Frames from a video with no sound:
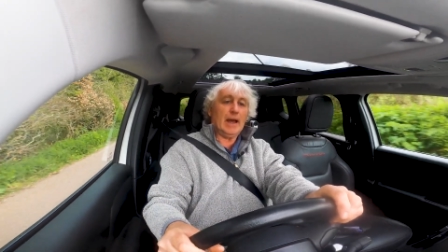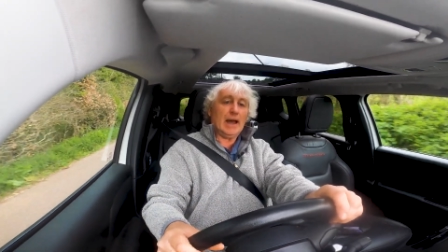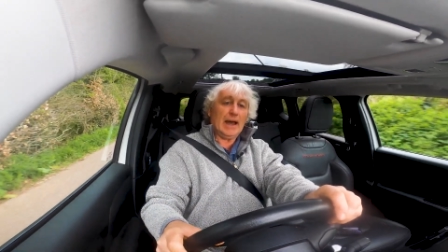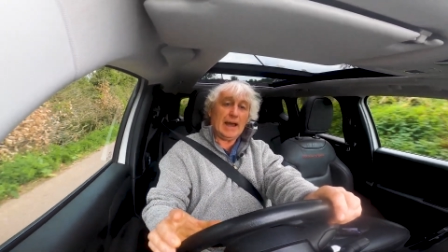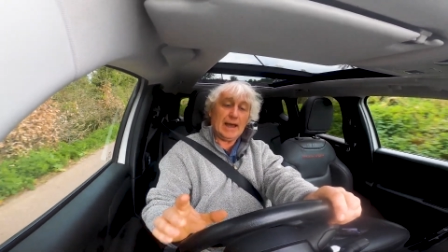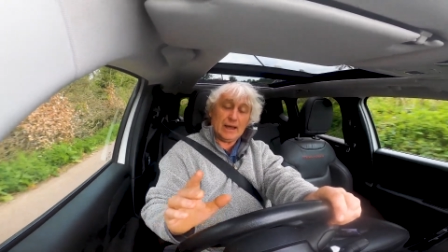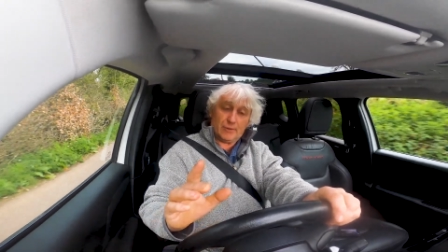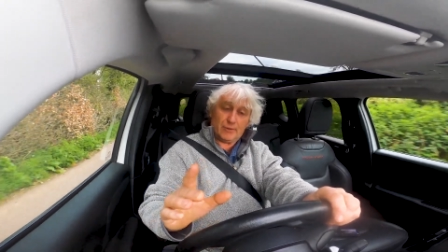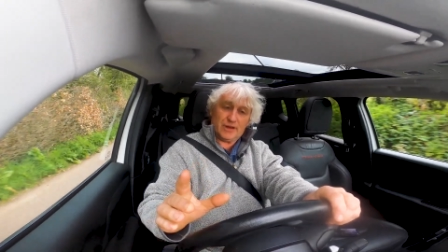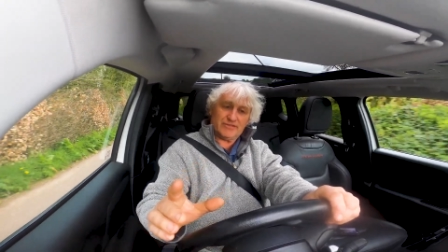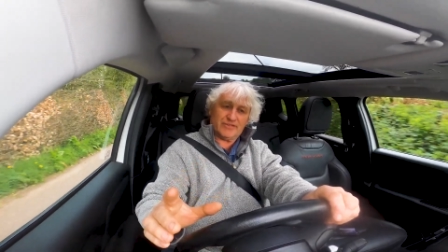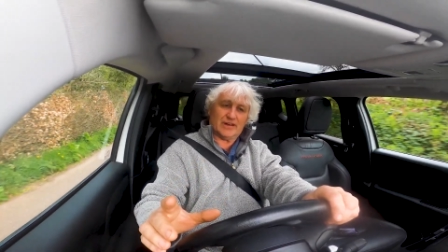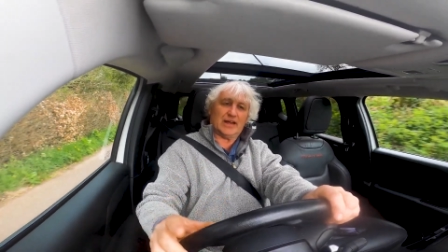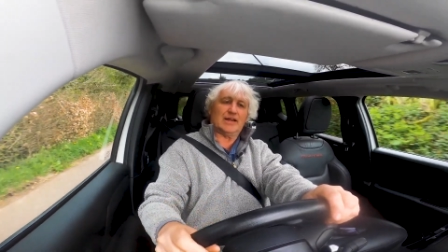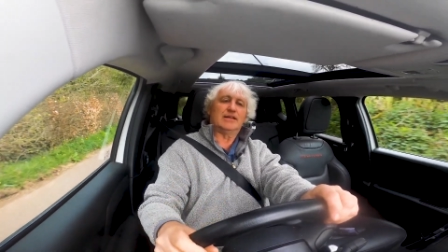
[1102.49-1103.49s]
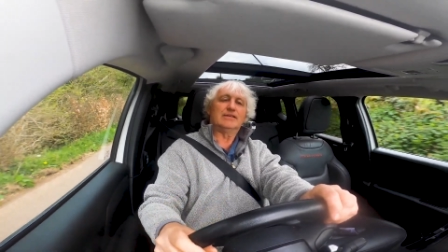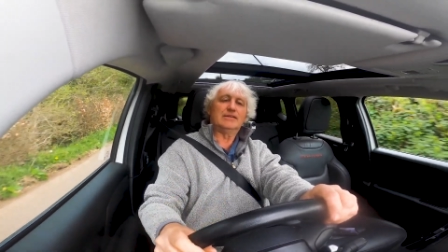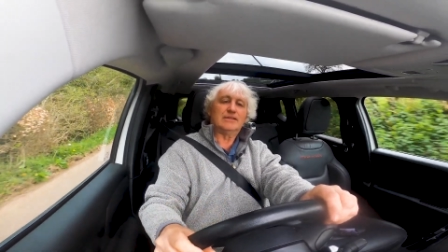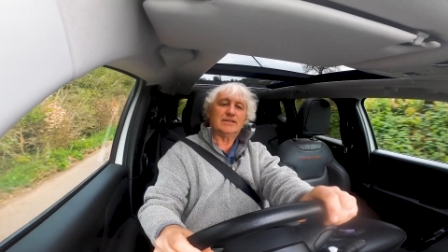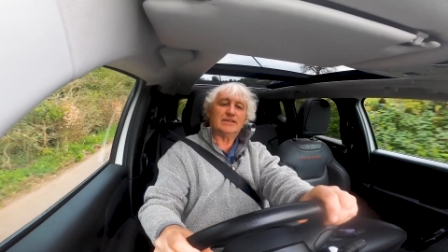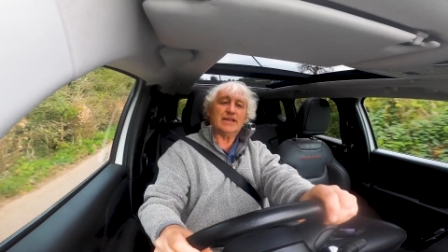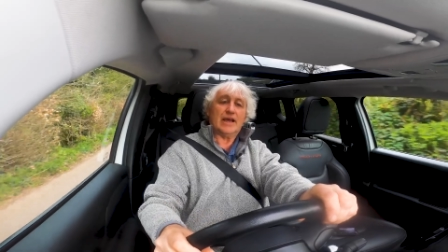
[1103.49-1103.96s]
However,
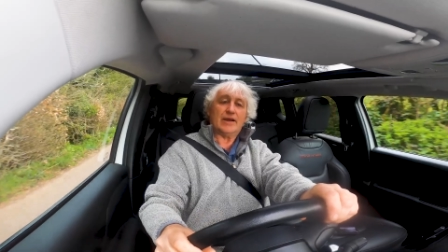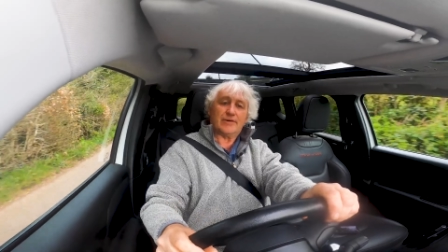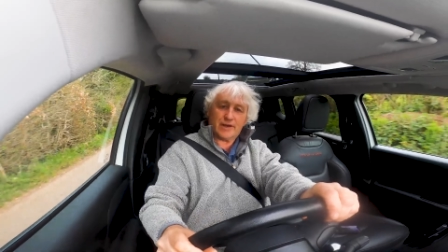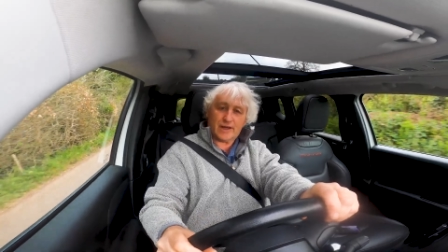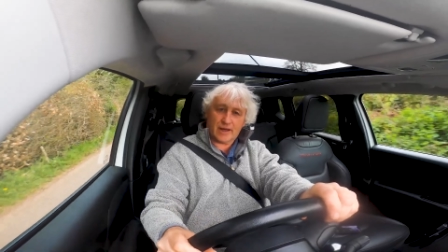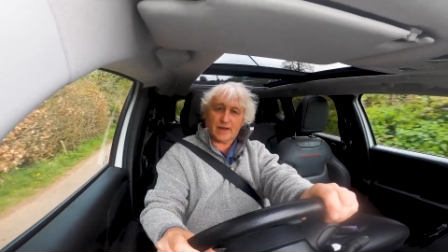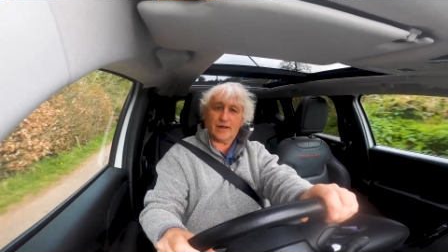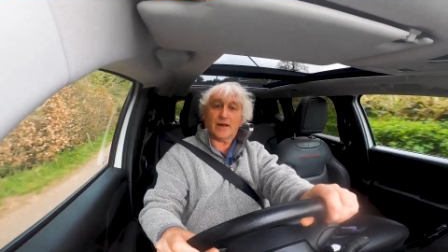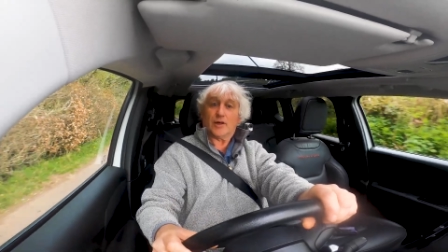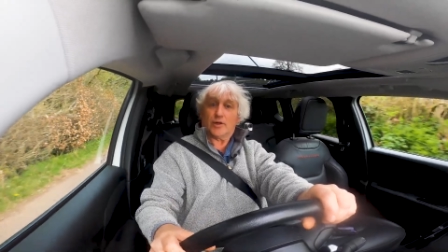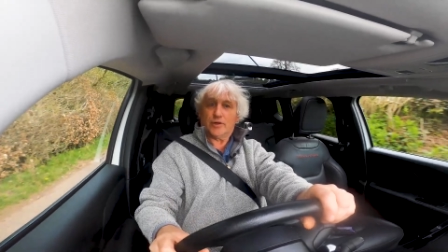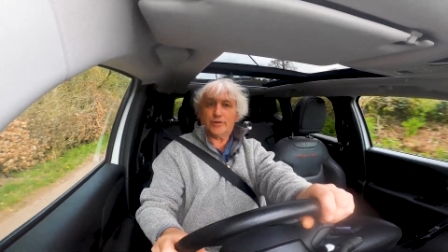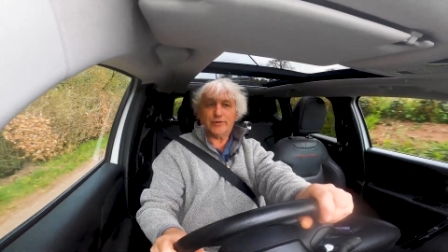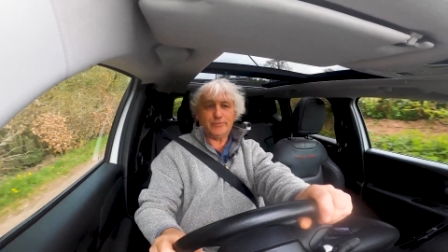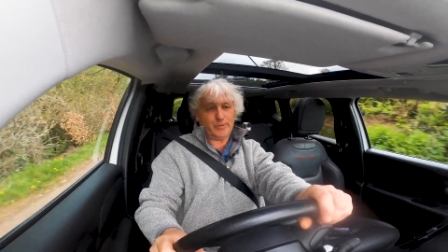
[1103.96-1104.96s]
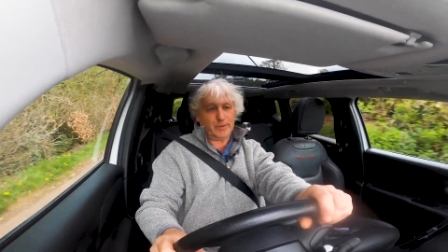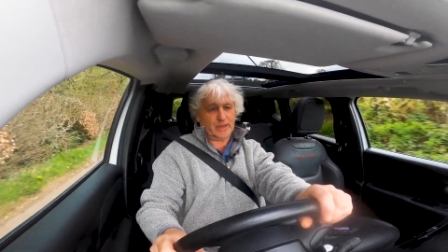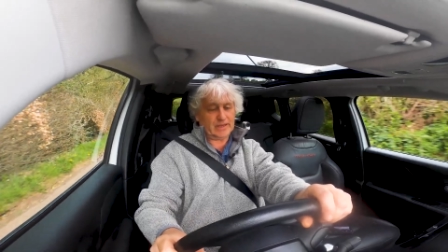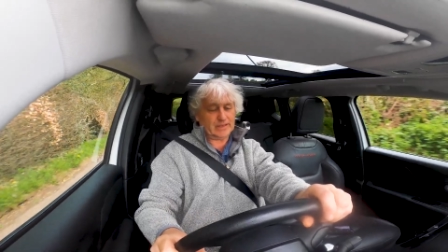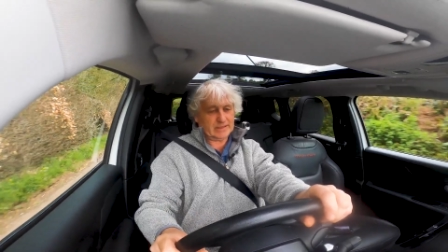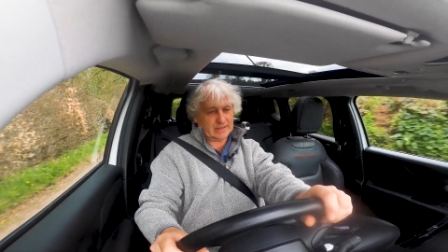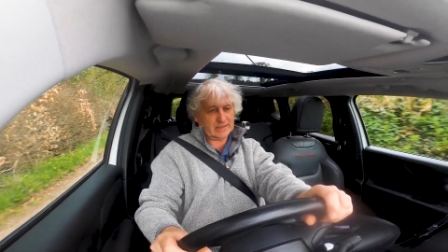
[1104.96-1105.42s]
there are good
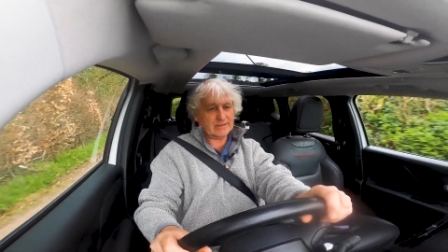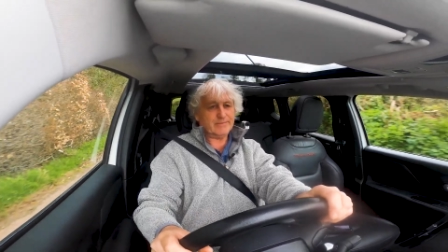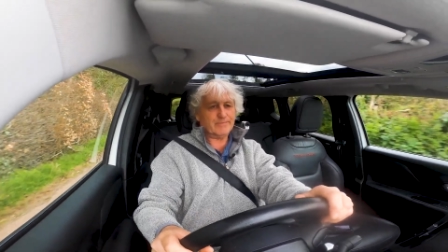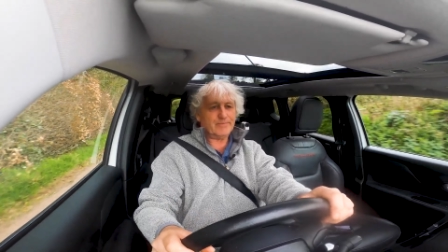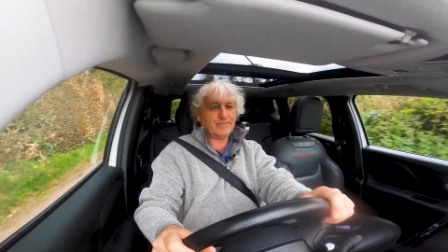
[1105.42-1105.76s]
bits.